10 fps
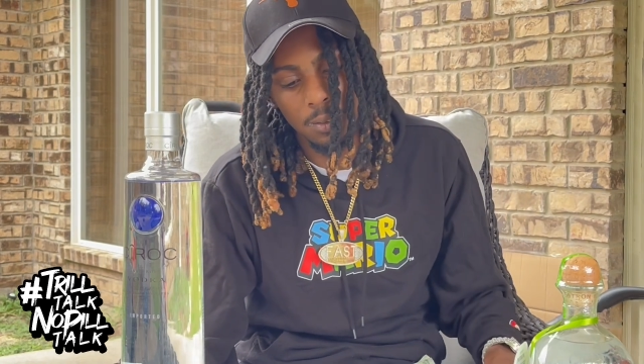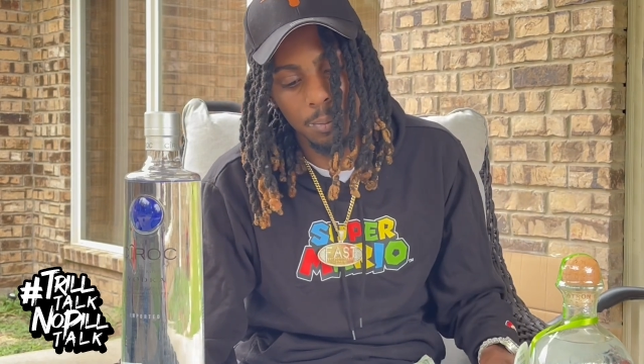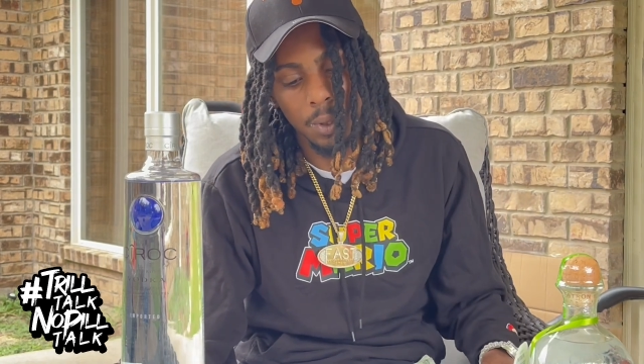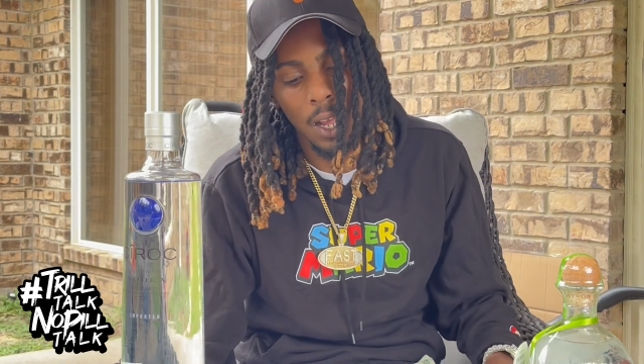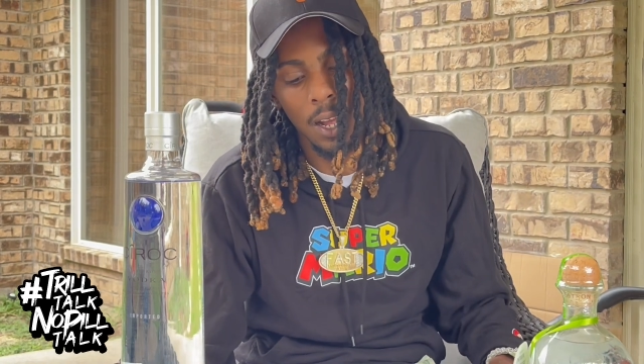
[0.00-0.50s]

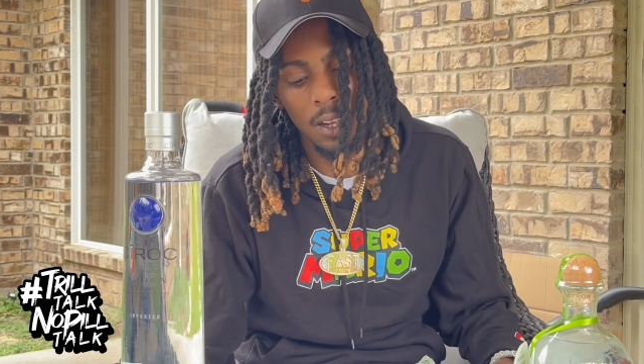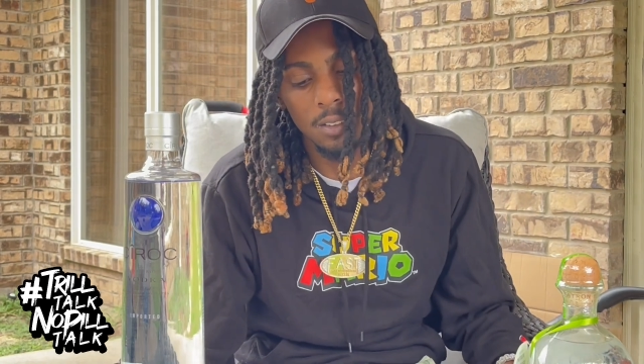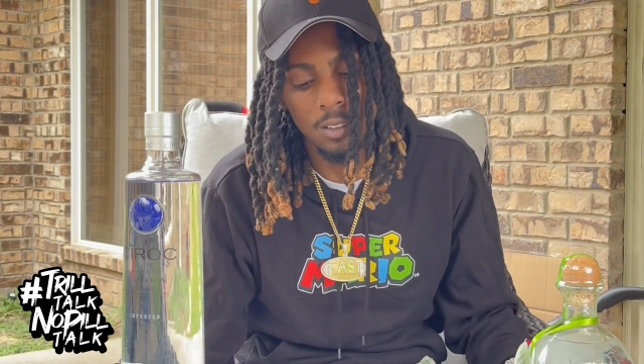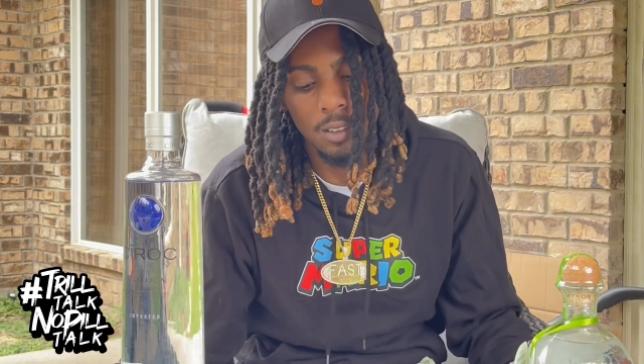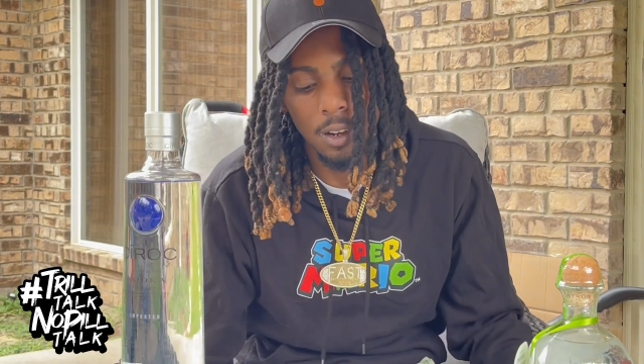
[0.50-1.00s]
blogs
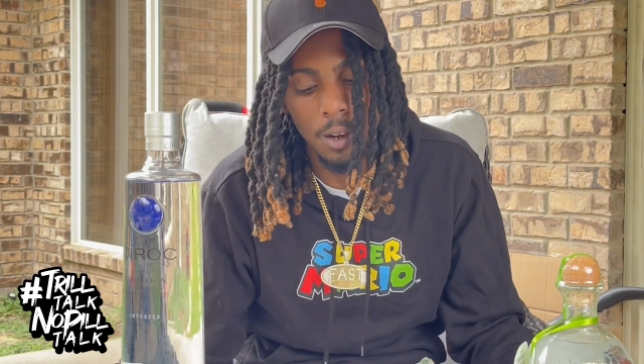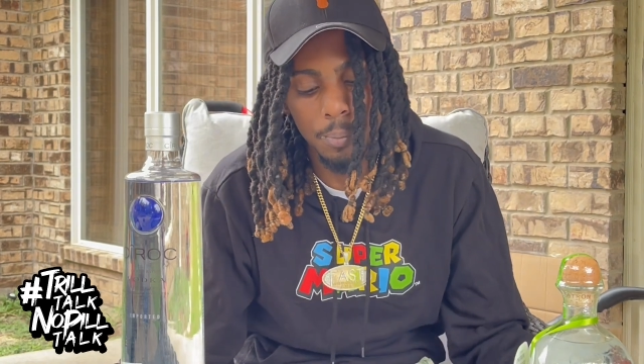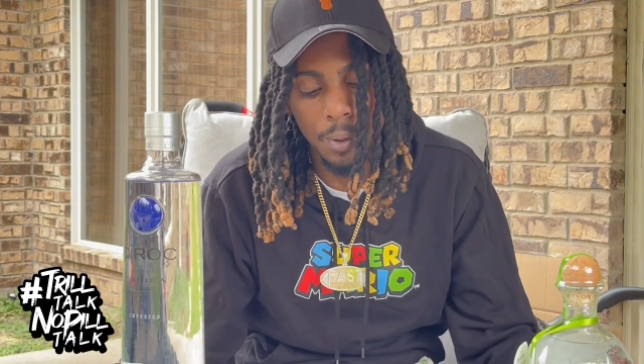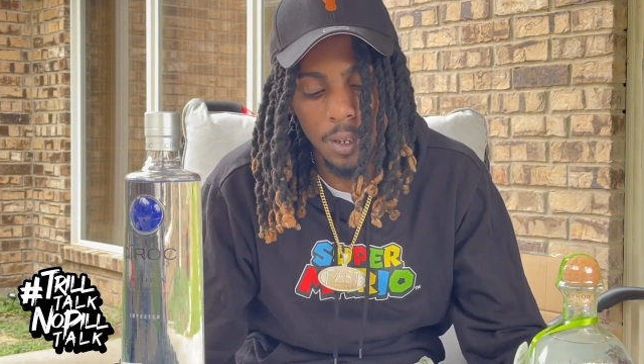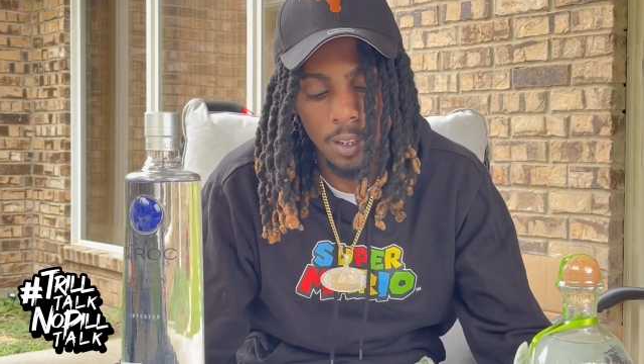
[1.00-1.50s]
will
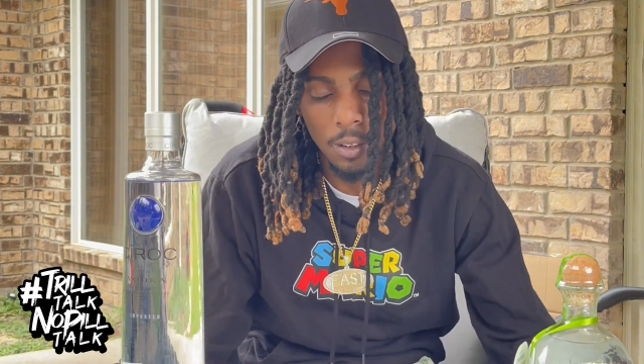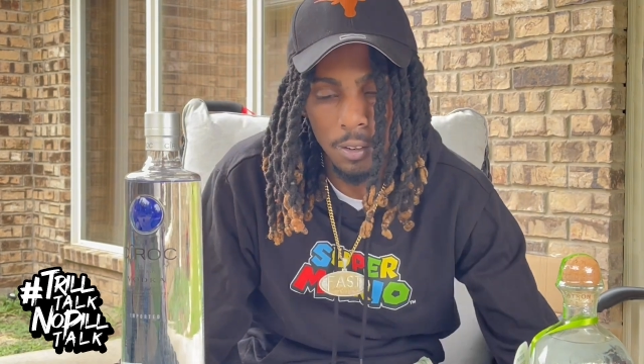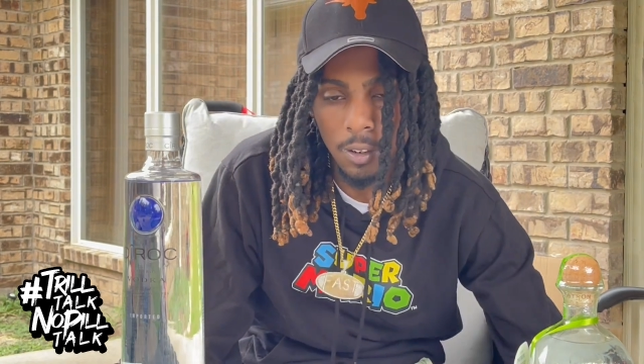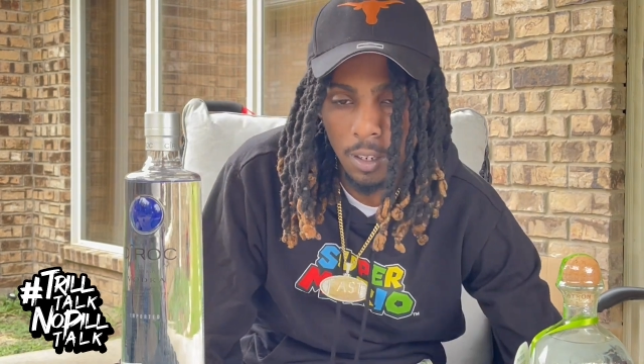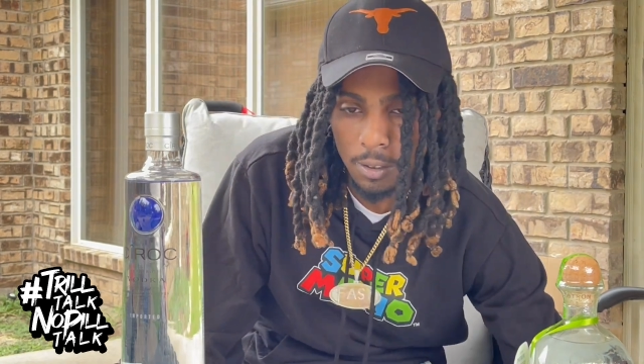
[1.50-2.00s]
start picking
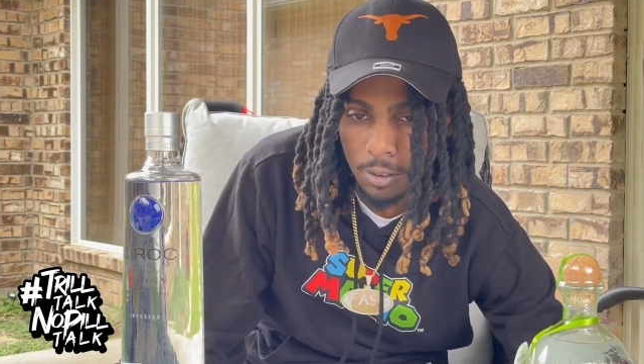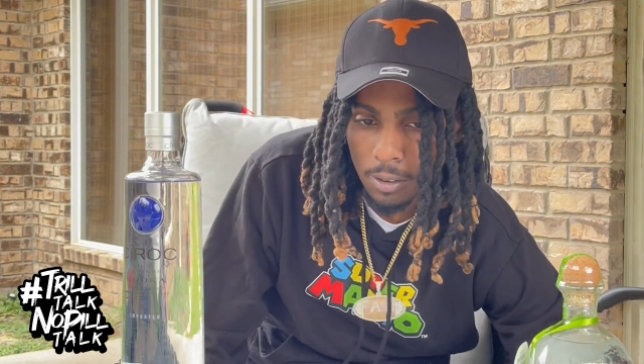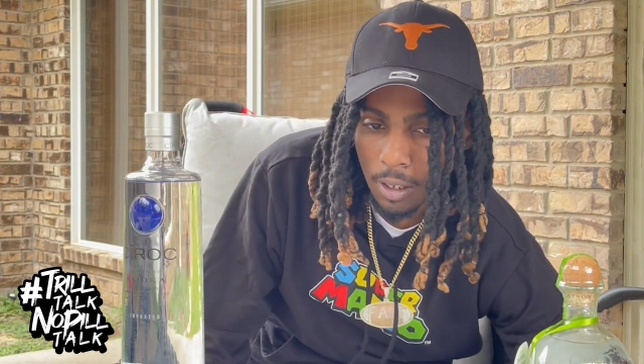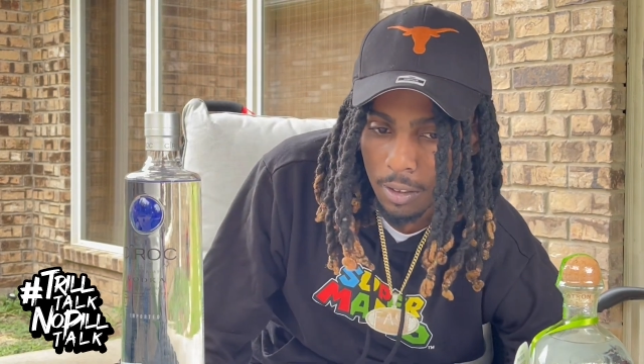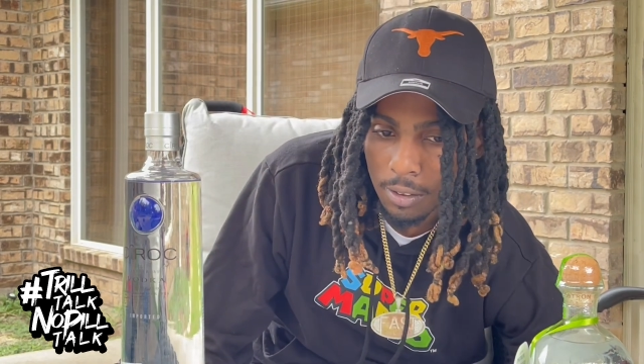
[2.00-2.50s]
you up, you
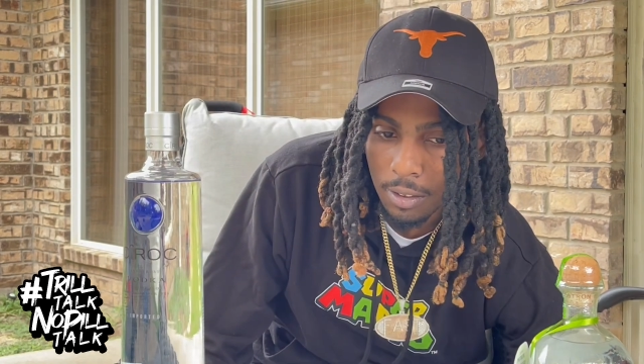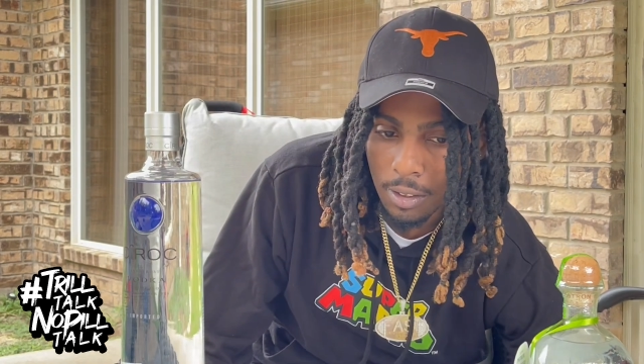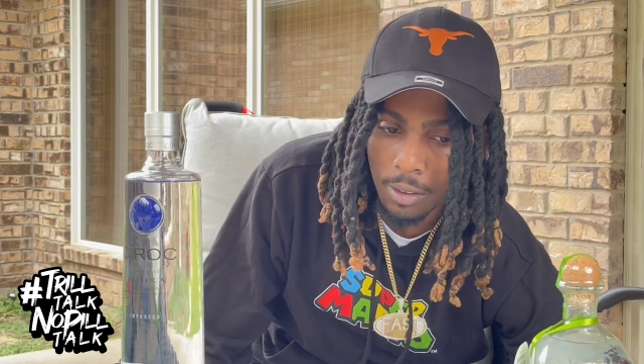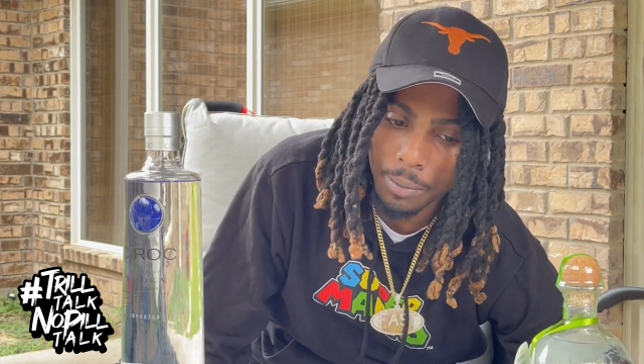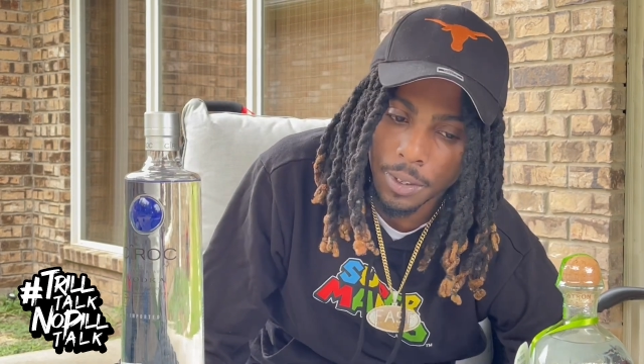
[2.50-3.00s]
know, shit.